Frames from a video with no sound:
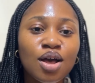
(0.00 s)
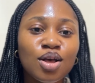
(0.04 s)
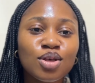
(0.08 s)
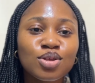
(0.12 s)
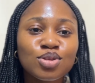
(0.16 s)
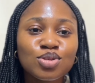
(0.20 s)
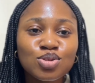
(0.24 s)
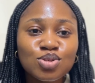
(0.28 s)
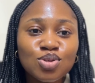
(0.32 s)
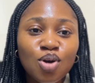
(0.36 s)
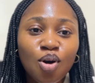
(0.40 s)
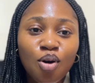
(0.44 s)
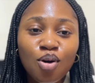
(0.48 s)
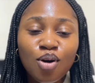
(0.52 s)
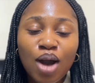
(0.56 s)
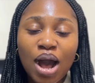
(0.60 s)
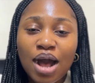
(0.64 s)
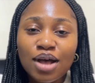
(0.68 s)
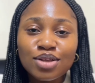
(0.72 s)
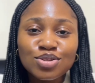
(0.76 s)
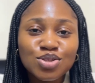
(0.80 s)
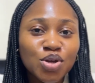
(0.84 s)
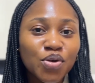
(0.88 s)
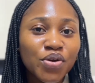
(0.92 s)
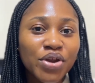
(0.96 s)

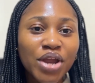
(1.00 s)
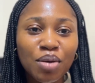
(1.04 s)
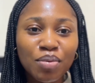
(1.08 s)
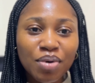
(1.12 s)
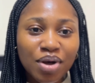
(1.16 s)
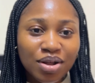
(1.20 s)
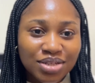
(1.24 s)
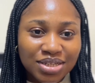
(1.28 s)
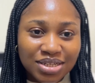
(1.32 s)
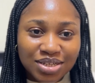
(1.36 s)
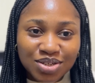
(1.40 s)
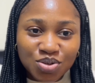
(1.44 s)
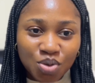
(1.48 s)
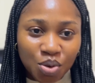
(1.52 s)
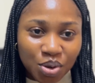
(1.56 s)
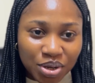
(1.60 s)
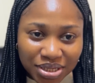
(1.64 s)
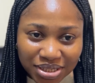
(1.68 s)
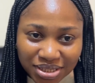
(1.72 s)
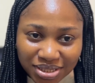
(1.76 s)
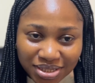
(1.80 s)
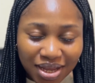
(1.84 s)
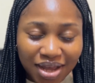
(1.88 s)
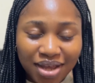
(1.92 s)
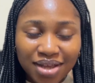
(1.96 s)
So sorry about the
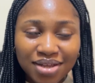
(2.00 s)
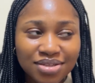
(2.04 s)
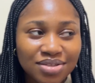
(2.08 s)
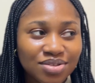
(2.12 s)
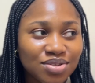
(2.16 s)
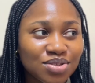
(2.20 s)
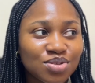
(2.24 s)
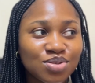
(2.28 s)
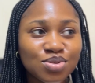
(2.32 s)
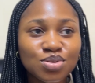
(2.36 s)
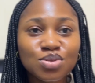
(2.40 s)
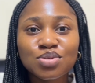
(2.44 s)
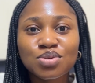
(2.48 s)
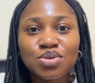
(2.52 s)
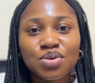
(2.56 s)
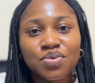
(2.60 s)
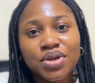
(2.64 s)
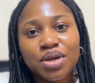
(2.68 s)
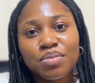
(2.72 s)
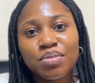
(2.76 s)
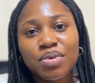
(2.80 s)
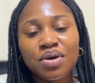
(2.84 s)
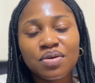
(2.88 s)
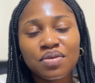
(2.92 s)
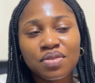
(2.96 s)
noise, guys. So
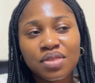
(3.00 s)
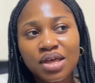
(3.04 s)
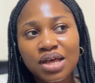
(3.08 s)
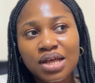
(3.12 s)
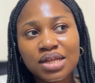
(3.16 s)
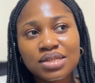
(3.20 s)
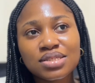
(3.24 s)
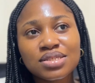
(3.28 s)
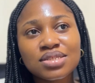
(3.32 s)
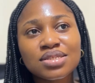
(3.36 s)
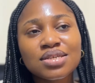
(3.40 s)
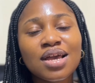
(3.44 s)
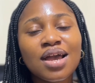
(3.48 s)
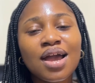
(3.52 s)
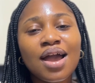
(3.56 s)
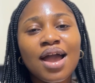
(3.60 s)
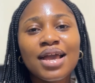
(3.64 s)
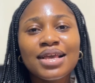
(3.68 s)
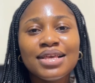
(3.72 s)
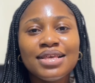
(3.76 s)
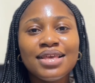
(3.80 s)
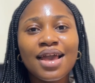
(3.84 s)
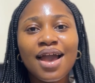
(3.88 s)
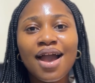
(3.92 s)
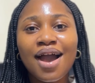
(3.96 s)
sorry about that.
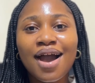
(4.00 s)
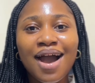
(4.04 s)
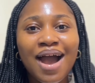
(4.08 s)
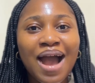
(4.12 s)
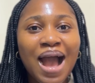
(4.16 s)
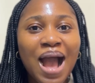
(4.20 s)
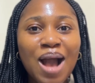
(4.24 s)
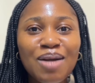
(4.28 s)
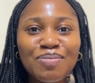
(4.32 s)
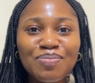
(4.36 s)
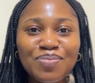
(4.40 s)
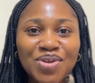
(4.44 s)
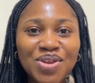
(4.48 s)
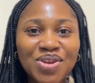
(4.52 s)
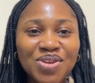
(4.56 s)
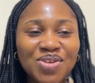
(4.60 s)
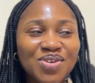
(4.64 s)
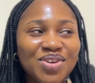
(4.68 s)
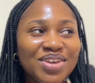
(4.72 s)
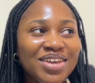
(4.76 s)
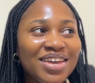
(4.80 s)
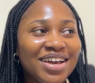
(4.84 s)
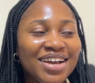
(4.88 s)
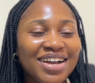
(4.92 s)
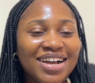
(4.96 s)
Yeah, happy
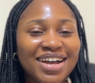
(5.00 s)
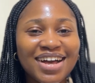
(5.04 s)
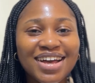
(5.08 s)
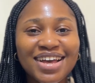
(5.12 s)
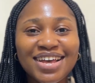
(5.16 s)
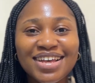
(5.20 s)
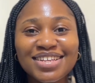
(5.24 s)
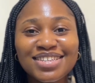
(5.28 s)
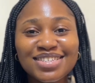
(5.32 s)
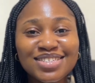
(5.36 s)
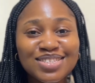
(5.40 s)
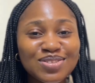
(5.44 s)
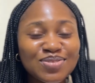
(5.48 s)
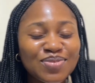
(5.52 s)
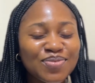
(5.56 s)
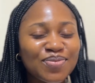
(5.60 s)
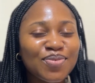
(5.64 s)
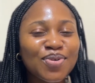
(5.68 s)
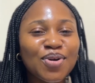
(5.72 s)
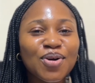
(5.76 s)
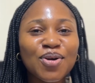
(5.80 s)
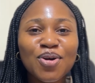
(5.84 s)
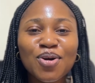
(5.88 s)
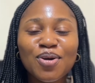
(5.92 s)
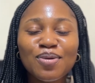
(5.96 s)
new year, guys.
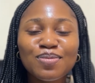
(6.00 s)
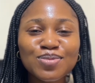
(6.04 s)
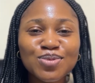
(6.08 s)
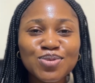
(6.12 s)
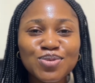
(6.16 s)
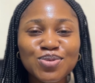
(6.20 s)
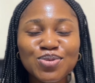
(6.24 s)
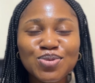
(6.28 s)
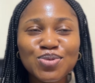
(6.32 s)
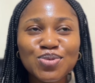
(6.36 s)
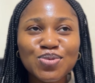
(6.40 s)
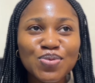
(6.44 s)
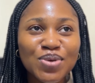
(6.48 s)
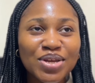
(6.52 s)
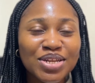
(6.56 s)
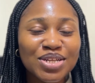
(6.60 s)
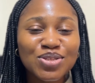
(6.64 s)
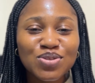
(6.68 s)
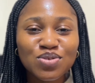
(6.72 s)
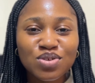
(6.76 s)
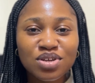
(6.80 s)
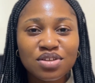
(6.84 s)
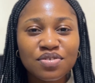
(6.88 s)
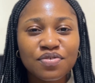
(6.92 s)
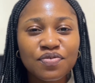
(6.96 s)
Welcome to
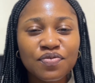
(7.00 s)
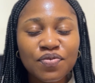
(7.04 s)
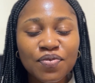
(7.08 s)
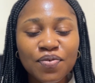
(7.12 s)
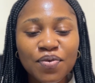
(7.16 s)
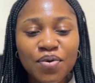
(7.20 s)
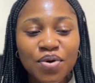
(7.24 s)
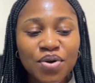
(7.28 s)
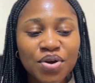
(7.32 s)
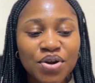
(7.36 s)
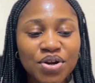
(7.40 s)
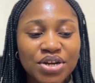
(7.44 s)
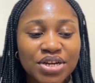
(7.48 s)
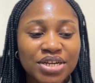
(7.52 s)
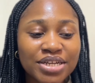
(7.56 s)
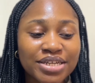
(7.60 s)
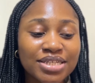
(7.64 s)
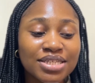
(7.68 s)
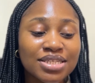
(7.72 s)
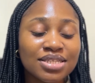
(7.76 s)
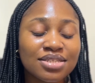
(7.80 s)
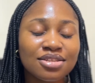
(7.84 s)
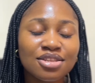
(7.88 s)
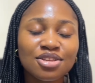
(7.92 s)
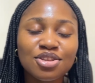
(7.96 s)
2024.
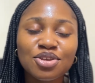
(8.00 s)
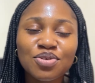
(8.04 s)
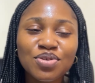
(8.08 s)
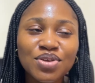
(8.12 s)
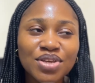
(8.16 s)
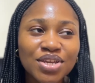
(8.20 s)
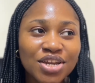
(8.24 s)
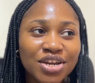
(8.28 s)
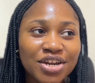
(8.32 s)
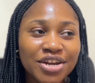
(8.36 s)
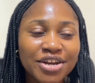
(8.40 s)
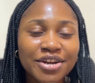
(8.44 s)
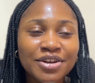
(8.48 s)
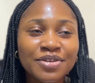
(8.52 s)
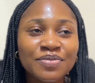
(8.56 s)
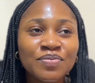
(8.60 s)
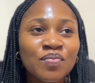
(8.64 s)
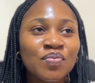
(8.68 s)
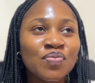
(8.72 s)
It's new year,